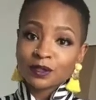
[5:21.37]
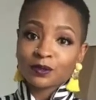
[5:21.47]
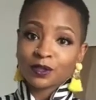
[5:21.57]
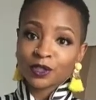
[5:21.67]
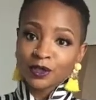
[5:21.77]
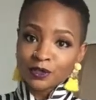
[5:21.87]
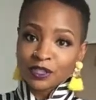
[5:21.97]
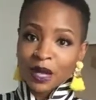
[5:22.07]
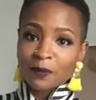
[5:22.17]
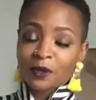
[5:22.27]
is when you go
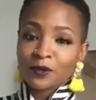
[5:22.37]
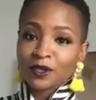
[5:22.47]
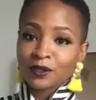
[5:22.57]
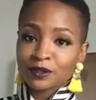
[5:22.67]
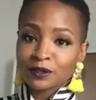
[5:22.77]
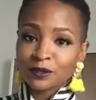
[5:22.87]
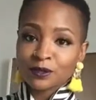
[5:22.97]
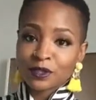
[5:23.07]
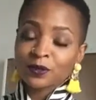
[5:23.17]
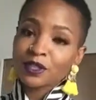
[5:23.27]
shopping, when you go to the
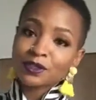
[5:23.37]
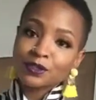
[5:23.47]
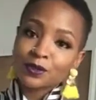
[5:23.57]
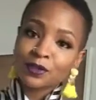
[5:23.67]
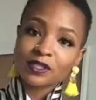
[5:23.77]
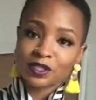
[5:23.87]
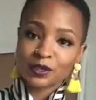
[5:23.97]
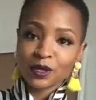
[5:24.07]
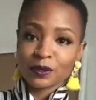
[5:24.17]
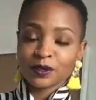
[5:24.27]
stores, what are the stores that
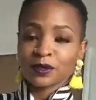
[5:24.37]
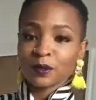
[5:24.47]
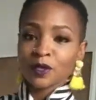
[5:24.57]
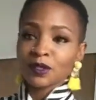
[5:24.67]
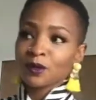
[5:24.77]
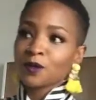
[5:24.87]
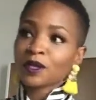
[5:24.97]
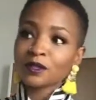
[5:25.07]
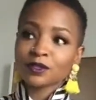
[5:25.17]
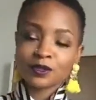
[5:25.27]
you go to the most, or
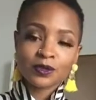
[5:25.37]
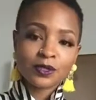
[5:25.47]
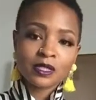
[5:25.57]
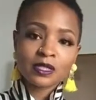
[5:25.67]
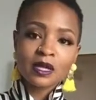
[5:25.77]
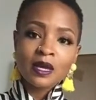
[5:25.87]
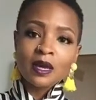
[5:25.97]
what are the stores